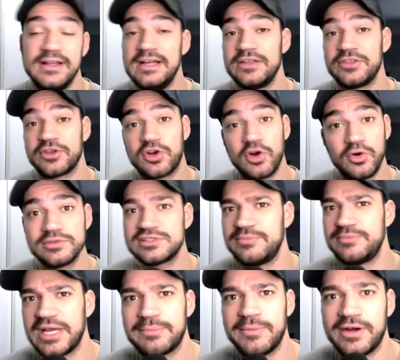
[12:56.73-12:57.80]
the goal is to
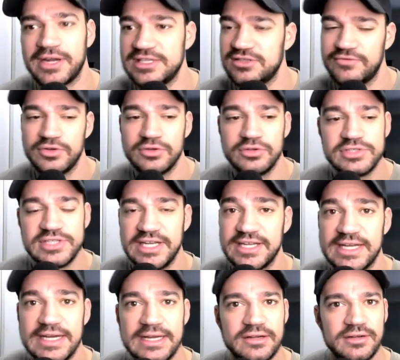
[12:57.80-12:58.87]
make money. So if you're using an
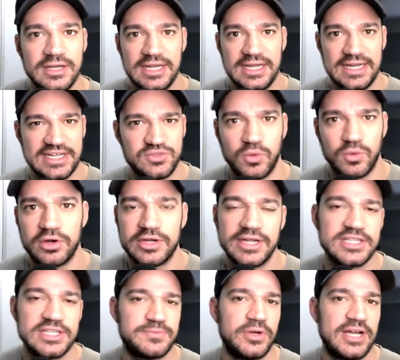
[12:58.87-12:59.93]
indicator, it's working,
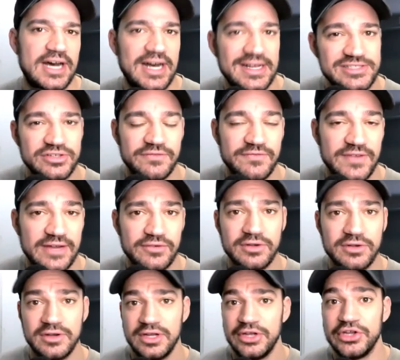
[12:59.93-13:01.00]
it's putting odds in your favor,
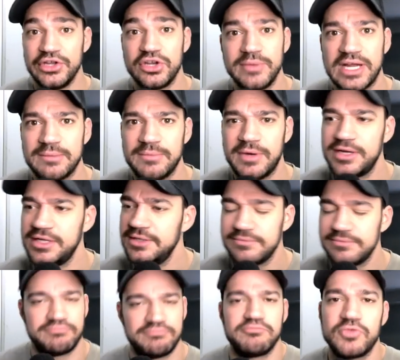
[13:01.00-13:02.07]
you're making money,
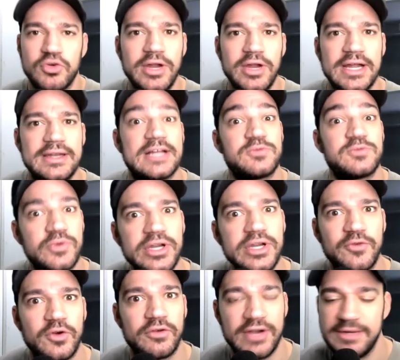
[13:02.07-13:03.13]
great. That's what we're here
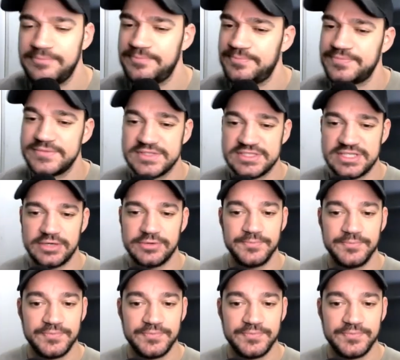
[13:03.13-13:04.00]
for, right? So